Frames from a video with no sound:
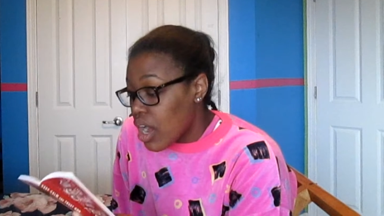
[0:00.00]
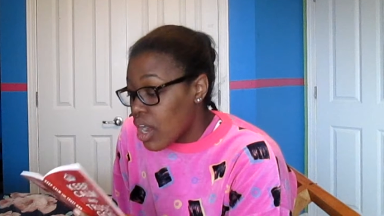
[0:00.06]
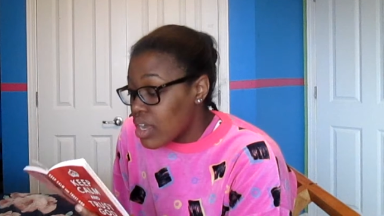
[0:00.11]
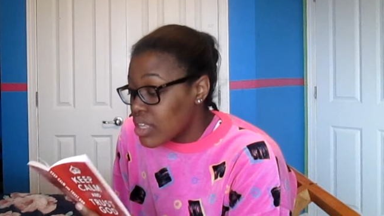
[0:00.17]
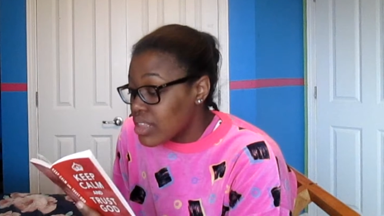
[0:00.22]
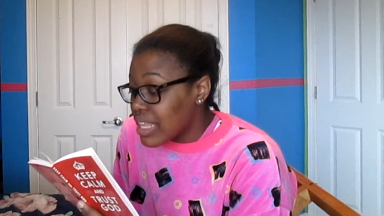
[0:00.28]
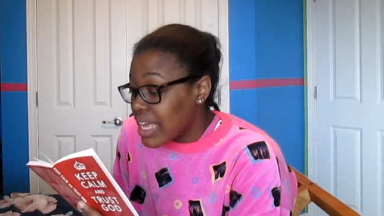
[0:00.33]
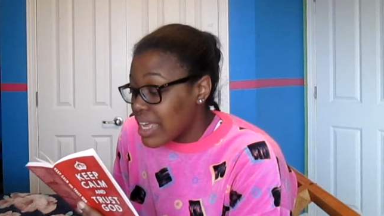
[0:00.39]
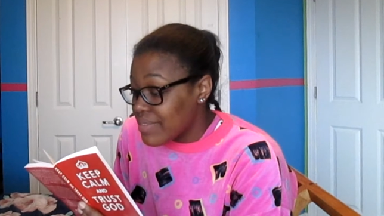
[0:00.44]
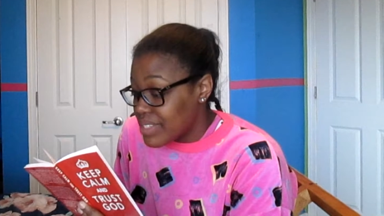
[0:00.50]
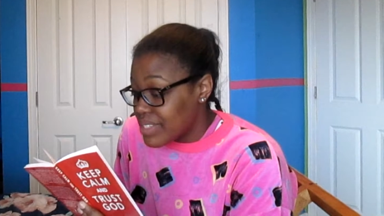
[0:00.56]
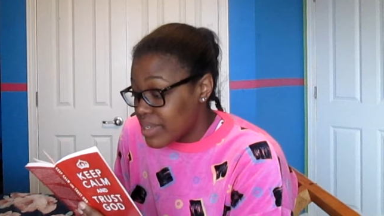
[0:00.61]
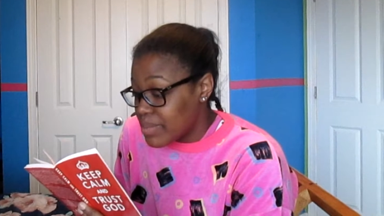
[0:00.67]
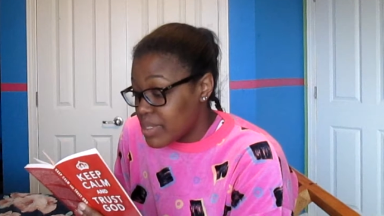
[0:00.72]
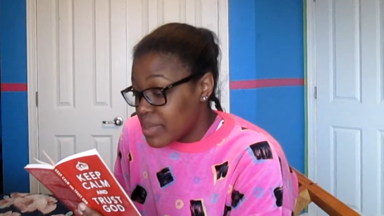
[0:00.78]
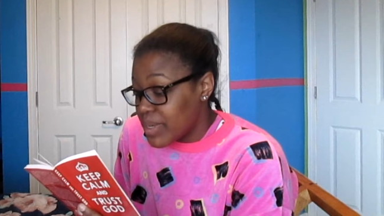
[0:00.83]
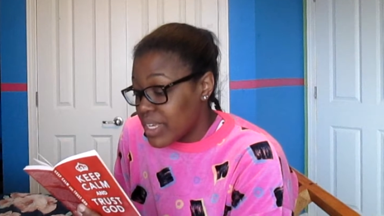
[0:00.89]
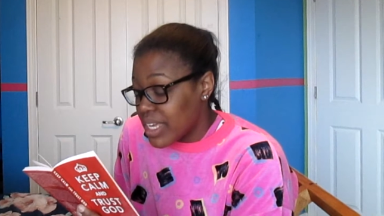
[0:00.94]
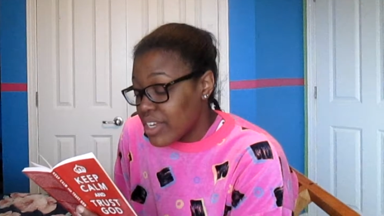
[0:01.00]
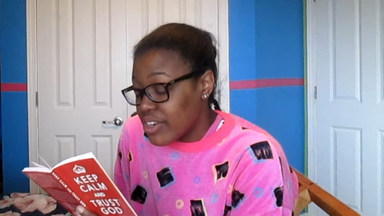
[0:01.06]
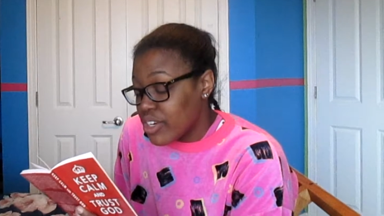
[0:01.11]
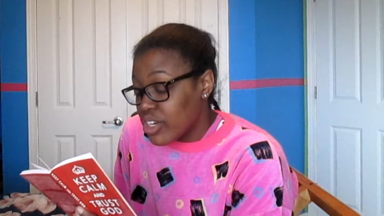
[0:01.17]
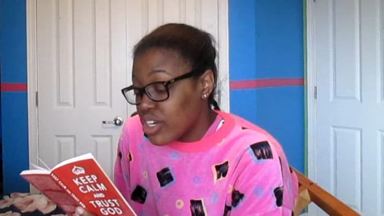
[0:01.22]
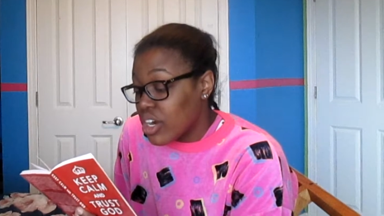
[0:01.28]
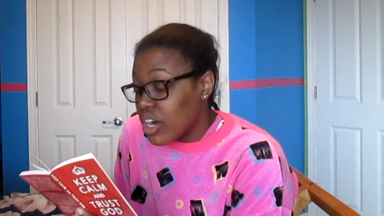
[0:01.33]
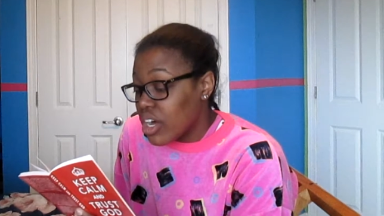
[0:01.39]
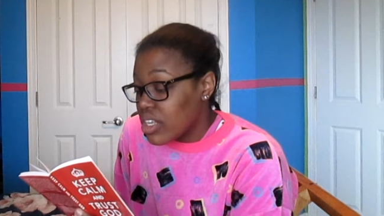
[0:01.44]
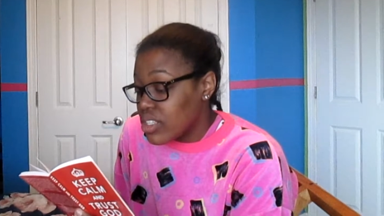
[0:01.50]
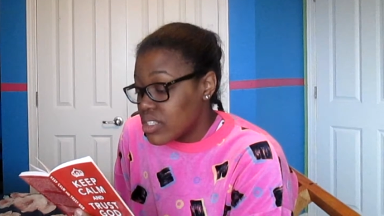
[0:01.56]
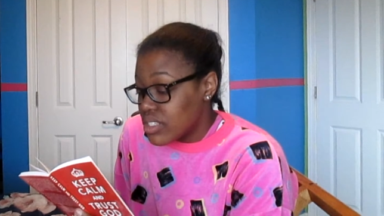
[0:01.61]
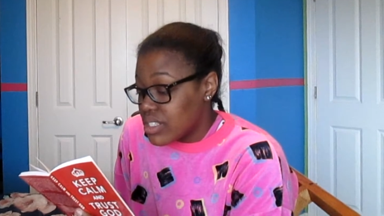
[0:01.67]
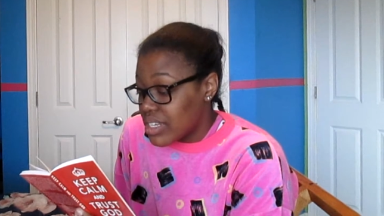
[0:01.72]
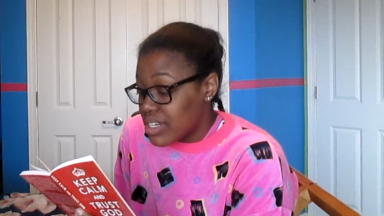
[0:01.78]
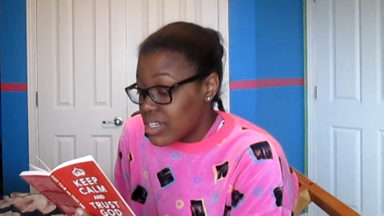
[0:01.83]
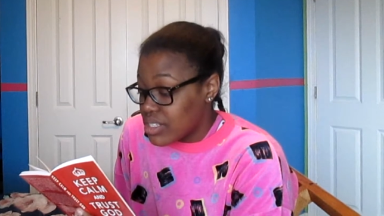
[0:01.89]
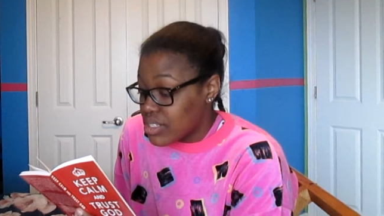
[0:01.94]
Our lives seem to be under
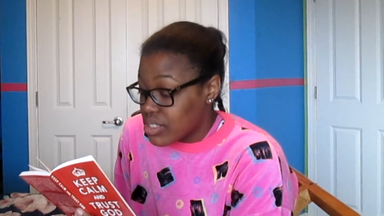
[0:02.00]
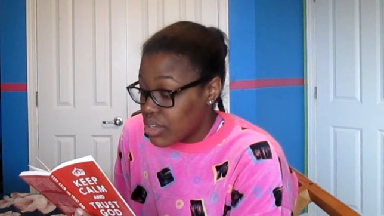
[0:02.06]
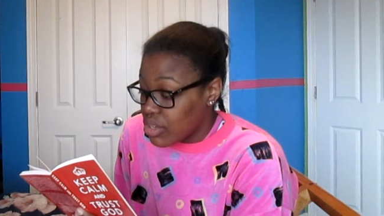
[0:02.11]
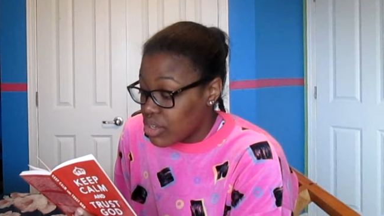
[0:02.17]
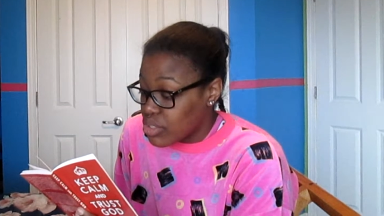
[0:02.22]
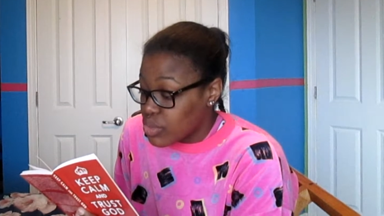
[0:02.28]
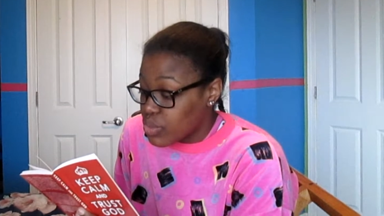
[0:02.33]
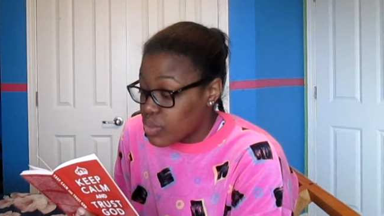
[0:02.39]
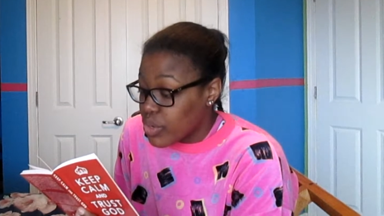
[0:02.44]
constant assaults.